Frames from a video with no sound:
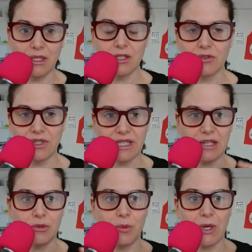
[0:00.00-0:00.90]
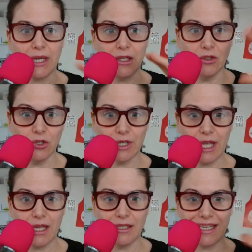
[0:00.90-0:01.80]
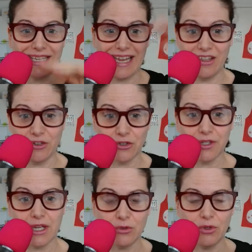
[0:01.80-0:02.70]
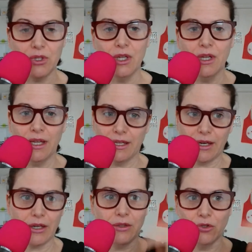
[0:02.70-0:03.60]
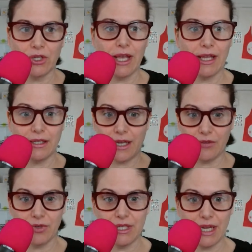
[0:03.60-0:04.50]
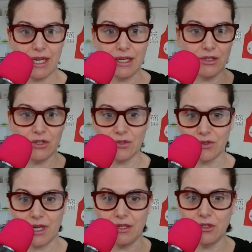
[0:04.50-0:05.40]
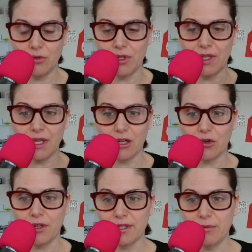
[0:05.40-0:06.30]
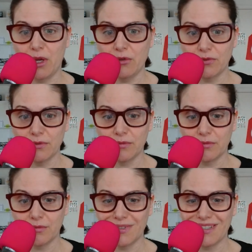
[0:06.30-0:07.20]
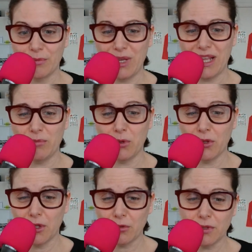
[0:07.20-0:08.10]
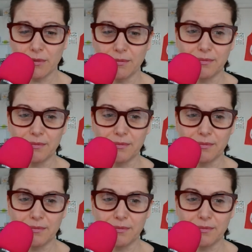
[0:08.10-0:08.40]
a literal schedule where I can look at like a calendar schedule and I can look at every day and just kind of do the thing and cross them off? Can we have both of those?